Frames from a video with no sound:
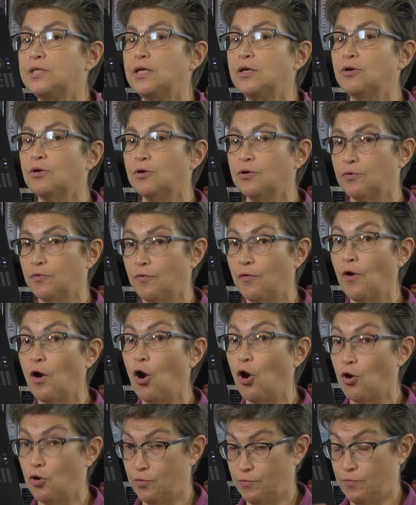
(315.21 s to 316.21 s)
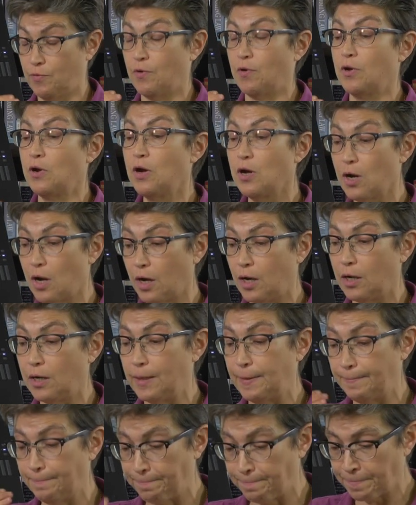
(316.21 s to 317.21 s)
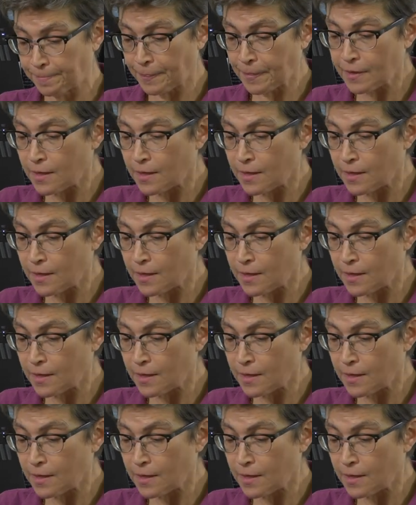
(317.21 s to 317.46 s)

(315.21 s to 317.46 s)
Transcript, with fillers: that are, are um,